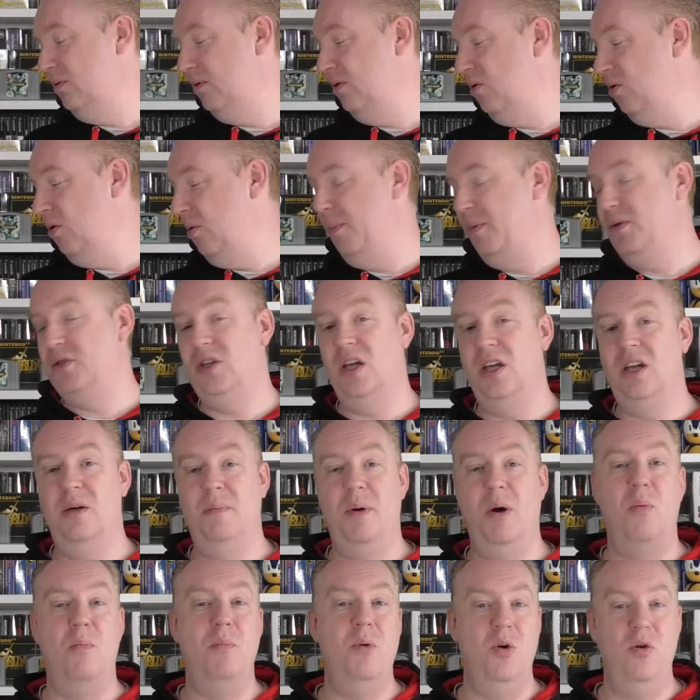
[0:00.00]
Or the
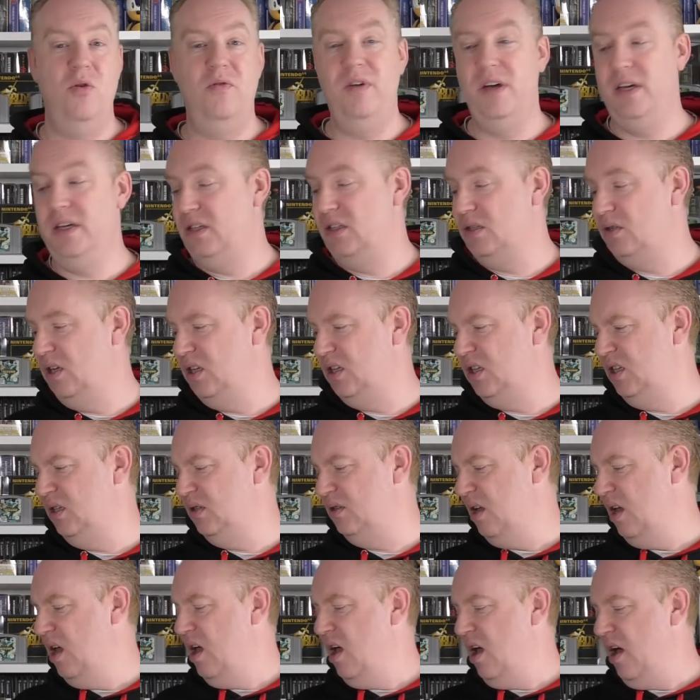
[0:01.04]
Tinkerbell movies. I
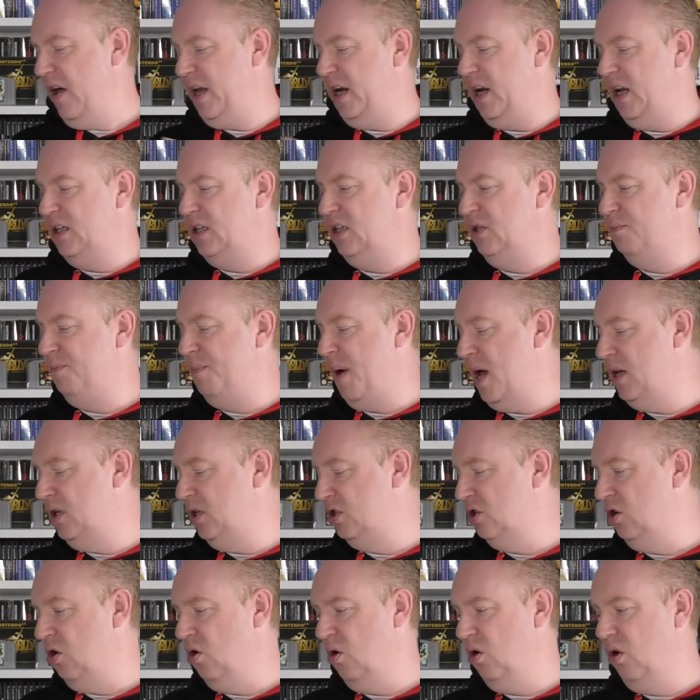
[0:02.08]
think this is
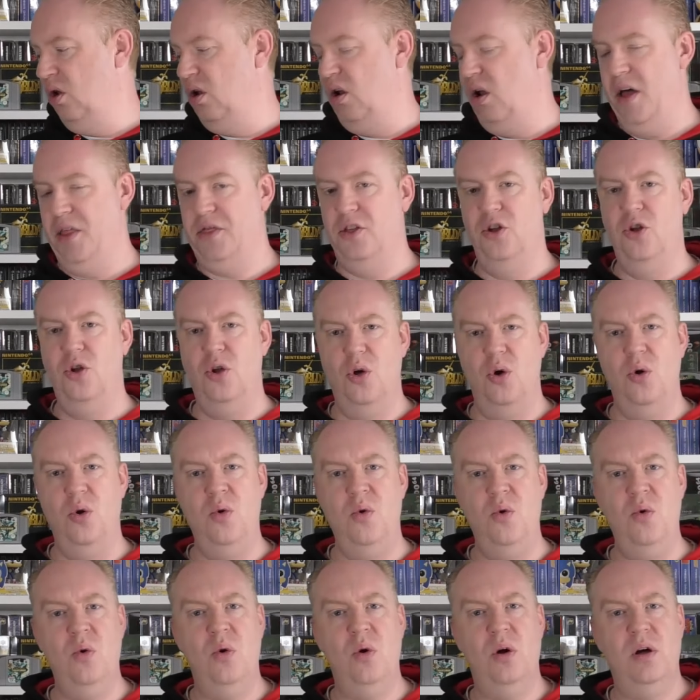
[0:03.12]
based on like the
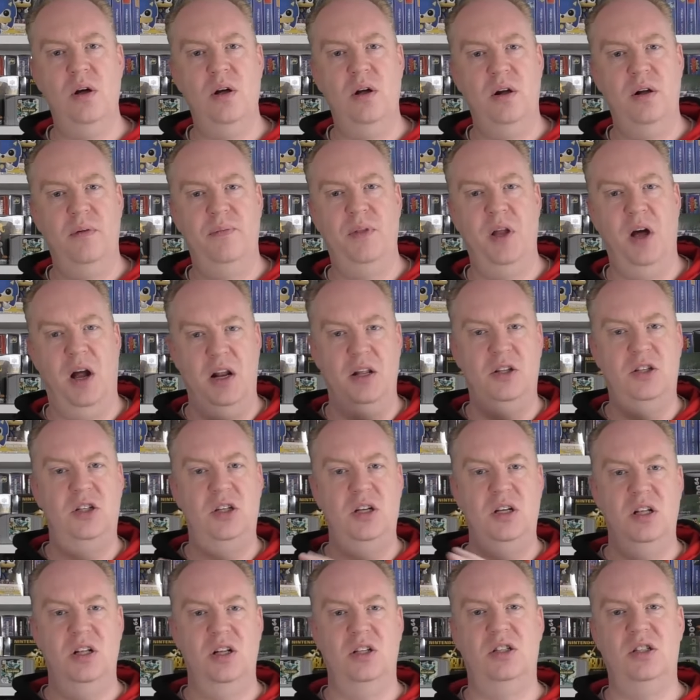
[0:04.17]
new, like the
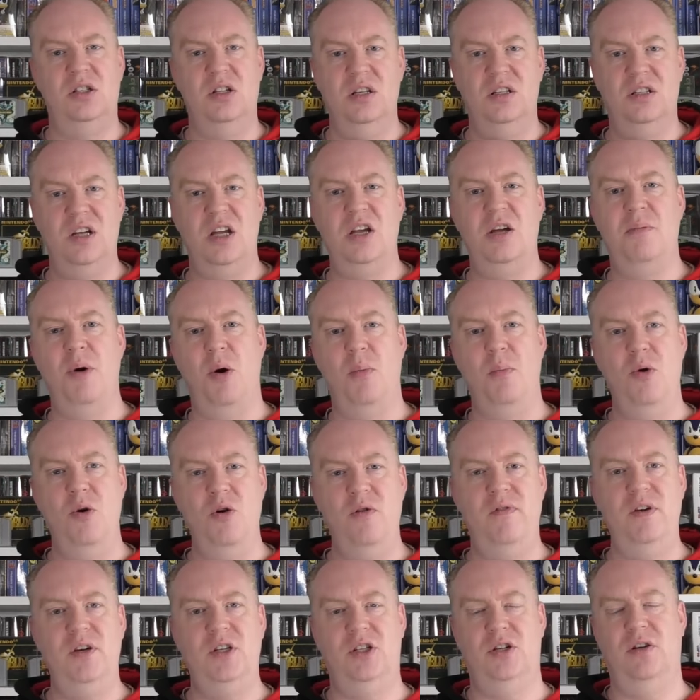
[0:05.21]
Tinkerbell
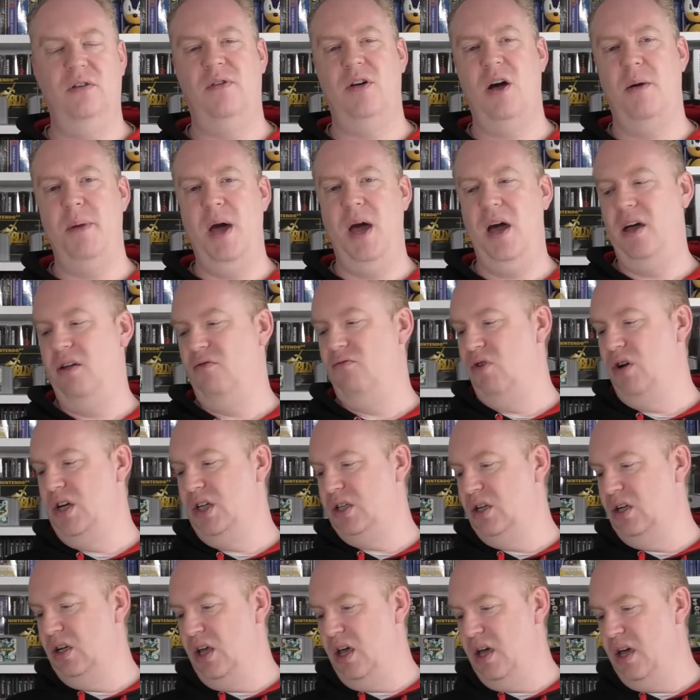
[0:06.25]
movies that have come out in
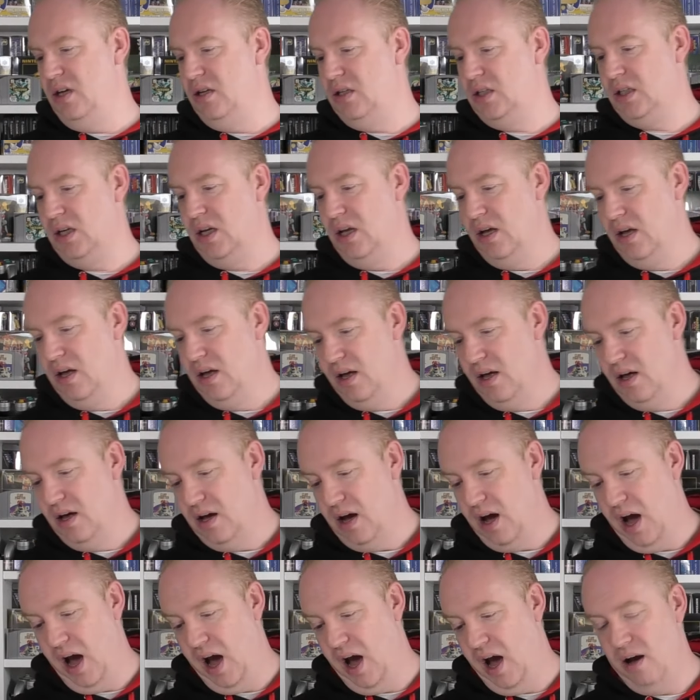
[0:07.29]
recent years.
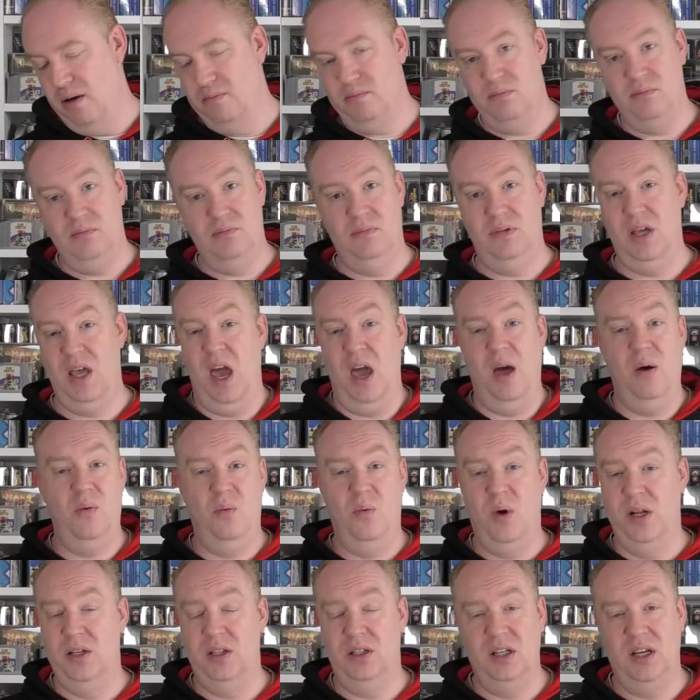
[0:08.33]
Yeah,
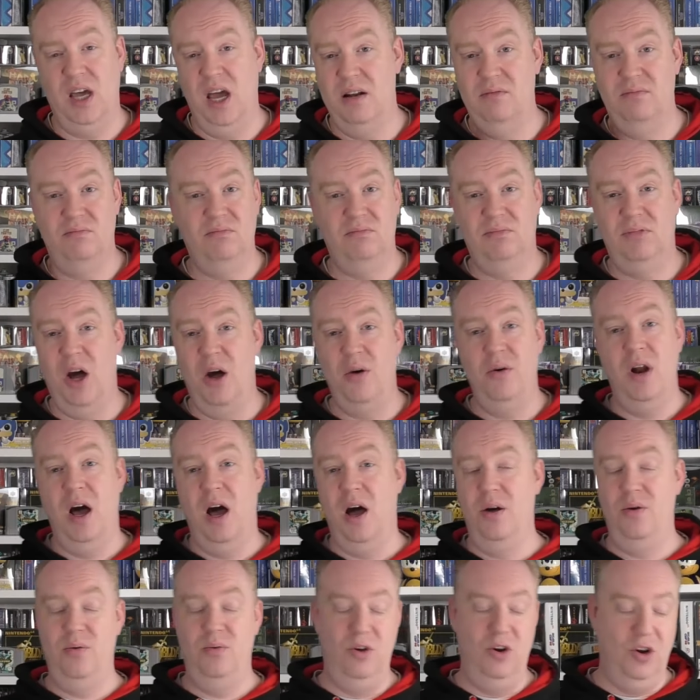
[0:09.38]
once again, don't
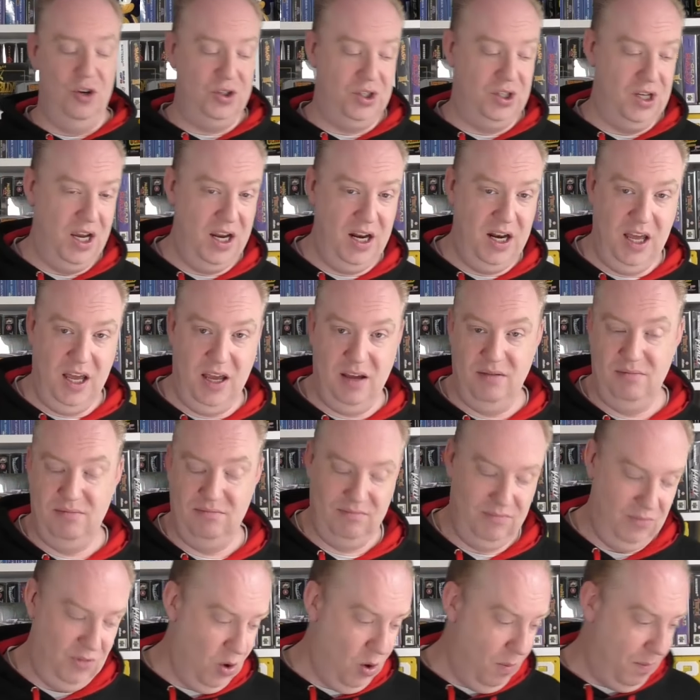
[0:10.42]
know, not seen it.
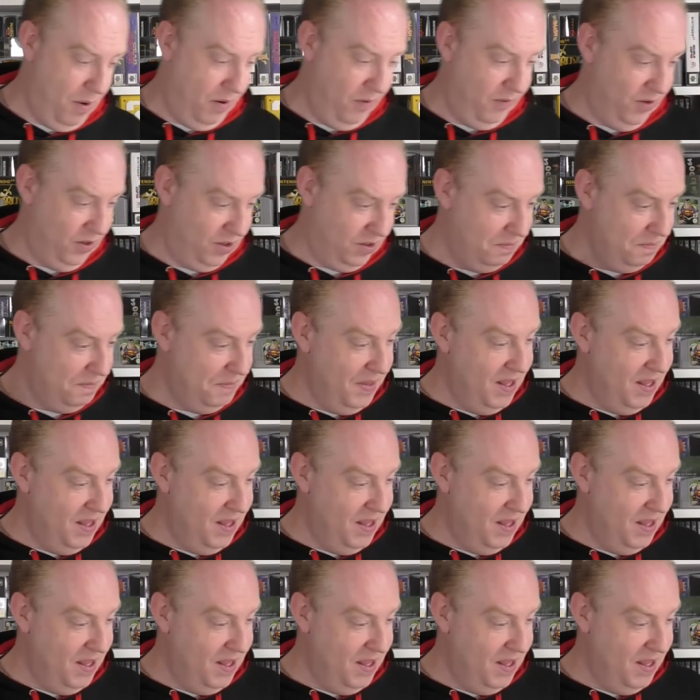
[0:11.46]
Not bothered.